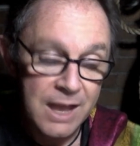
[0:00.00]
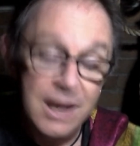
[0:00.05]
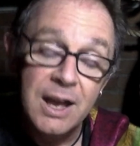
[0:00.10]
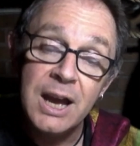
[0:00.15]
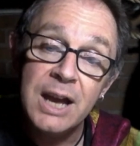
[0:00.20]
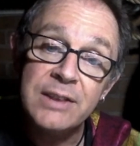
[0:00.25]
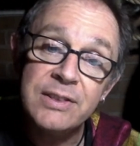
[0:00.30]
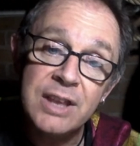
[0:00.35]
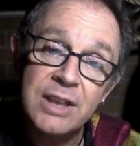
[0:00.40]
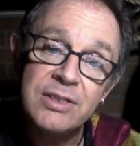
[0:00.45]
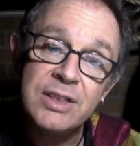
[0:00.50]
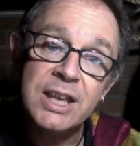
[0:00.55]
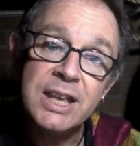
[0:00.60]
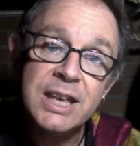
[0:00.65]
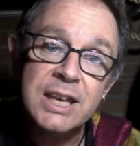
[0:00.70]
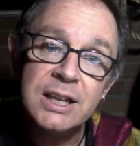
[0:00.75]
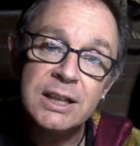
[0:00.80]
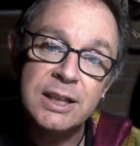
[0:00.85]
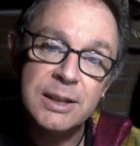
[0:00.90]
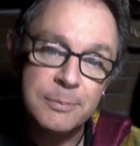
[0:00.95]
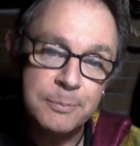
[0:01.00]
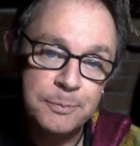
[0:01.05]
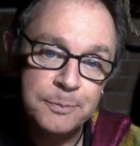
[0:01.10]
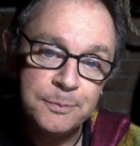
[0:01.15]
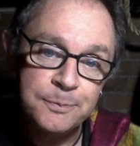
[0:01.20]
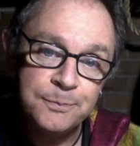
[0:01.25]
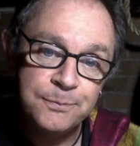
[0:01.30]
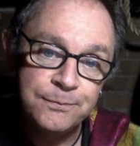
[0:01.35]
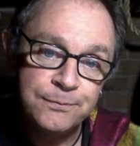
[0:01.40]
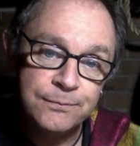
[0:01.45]
And then they killed him.
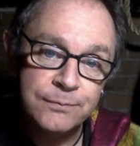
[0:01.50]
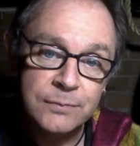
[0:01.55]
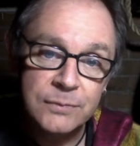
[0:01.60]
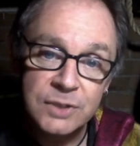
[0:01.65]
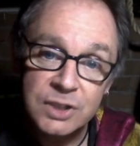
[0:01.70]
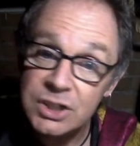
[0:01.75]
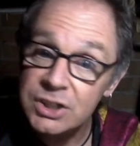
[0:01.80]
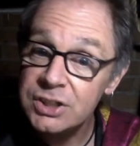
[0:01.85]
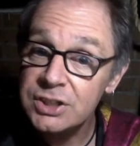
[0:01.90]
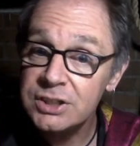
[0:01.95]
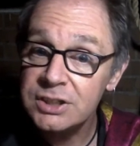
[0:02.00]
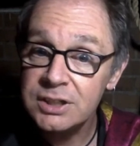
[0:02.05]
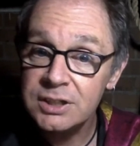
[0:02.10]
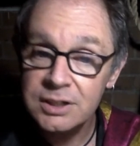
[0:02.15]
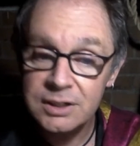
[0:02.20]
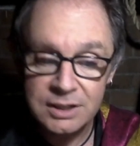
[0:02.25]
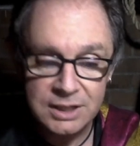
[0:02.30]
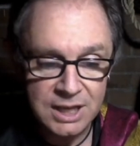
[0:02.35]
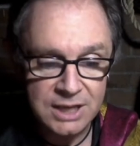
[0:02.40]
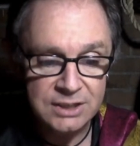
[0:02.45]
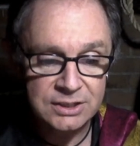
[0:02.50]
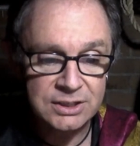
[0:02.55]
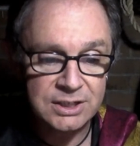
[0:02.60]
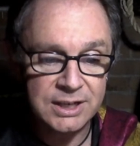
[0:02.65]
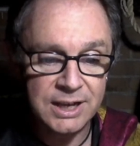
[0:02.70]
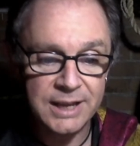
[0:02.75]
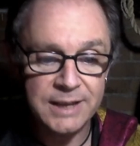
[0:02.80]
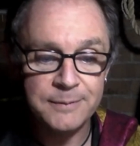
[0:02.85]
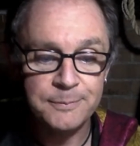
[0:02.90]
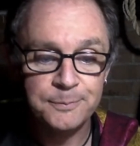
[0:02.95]
Just
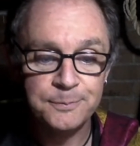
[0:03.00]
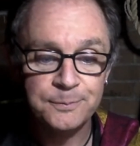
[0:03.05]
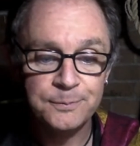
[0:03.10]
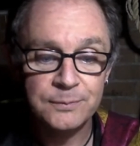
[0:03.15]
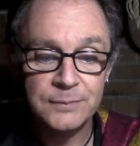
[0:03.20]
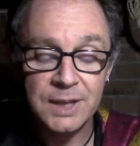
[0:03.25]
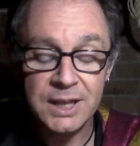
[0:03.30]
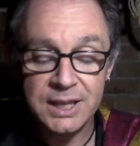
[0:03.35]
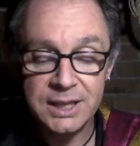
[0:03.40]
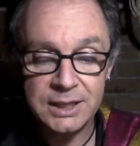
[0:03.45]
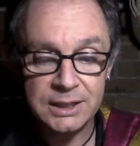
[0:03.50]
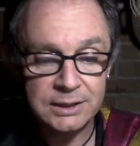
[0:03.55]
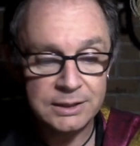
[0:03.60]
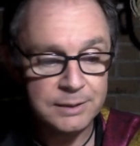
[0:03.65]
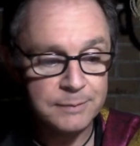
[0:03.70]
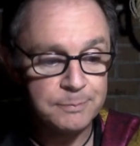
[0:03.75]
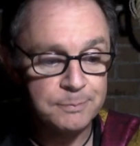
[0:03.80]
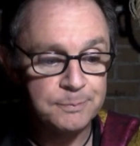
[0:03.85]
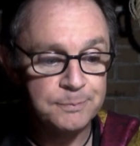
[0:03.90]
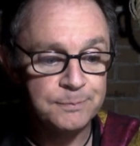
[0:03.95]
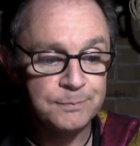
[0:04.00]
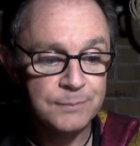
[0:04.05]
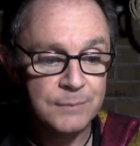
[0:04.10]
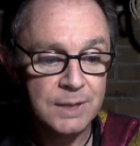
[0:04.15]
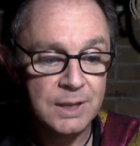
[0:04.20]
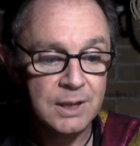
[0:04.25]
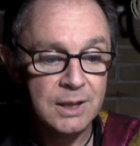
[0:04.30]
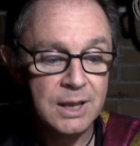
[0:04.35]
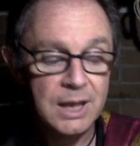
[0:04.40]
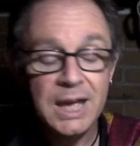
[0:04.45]
yesterday, they killed him.
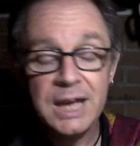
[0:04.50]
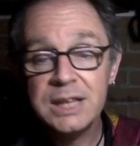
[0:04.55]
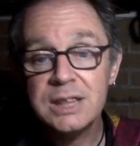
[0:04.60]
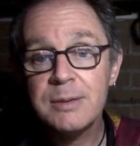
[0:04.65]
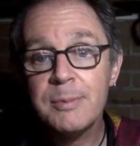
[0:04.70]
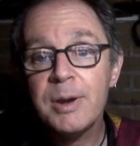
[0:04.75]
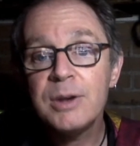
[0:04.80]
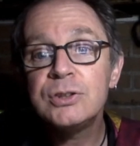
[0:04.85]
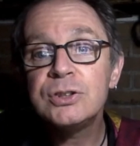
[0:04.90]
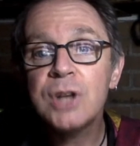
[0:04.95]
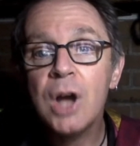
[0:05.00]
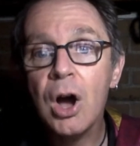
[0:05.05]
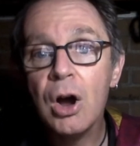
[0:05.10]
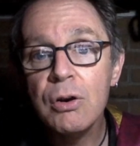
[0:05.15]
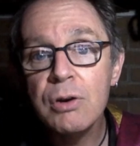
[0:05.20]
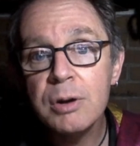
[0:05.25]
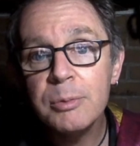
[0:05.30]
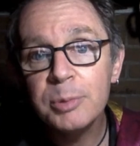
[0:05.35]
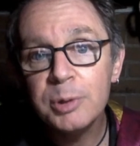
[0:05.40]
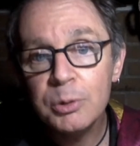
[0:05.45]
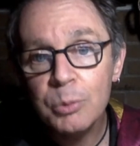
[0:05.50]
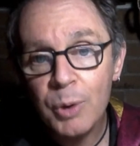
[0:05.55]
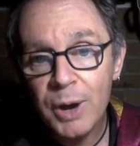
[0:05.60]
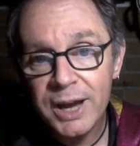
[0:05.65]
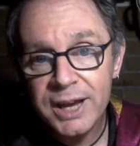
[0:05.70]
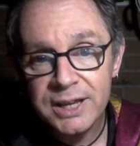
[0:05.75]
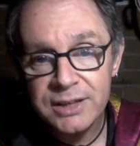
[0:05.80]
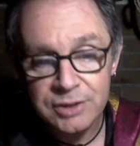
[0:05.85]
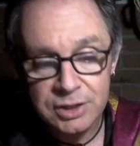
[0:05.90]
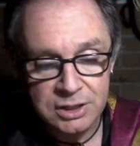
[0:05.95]
In the most horrible
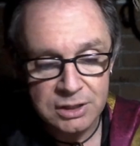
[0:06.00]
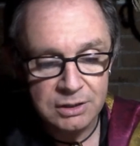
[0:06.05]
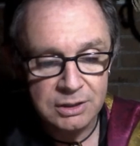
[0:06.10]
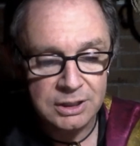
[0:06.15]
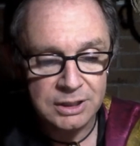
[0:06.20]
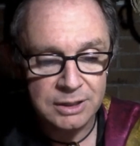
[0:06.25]
way that you can